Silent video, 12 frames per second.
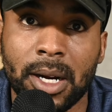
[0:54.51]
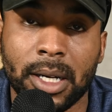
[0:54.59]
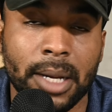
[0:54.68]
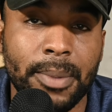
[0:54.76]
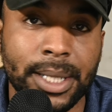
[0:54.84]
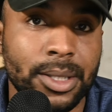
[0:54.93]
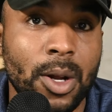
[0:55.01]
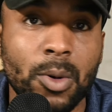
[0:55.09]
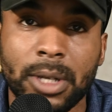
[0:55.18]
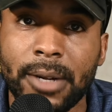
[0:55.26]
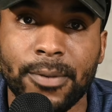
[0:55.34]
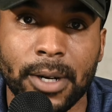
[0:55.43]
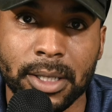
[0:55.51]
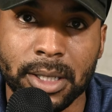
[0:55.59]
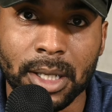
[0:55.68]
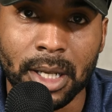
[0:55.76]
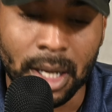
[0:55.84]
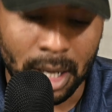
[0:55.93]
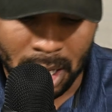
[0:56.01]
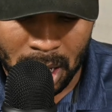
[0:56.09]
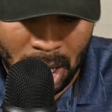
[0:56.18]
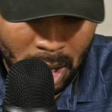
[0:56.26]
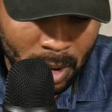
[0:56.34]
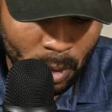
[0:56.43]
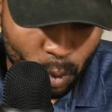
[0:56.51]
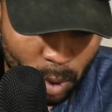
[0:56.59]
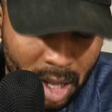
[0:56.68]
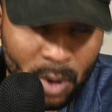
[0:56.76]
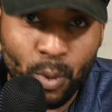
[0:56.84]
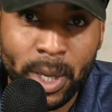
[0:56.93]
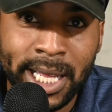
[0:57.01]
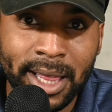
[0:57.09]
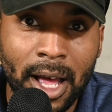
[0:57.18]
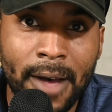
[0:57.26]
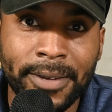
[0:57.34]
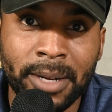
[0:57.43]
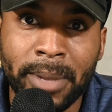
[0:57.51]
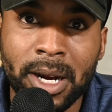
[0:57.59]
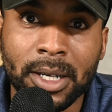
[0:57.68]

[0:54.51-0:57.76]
It makes no difference what we love in America